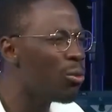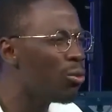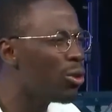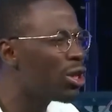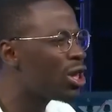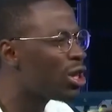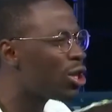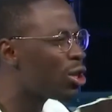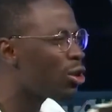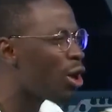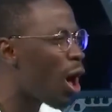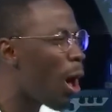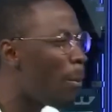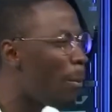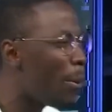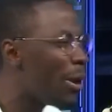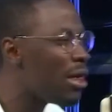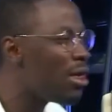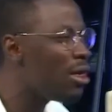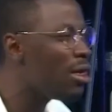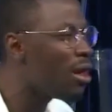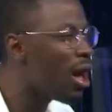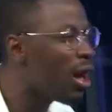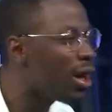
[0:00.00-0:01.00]
would stop
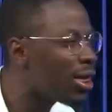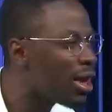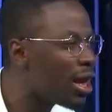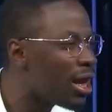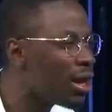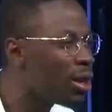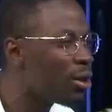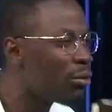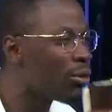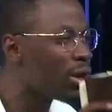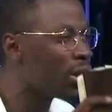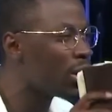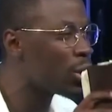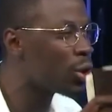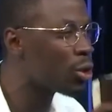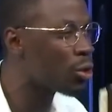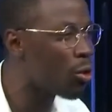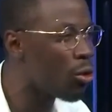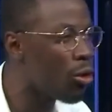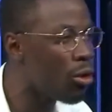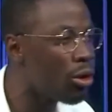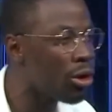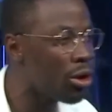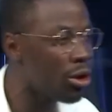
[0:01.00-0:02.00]
at nothing to
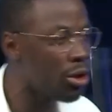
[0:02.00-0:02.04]
restore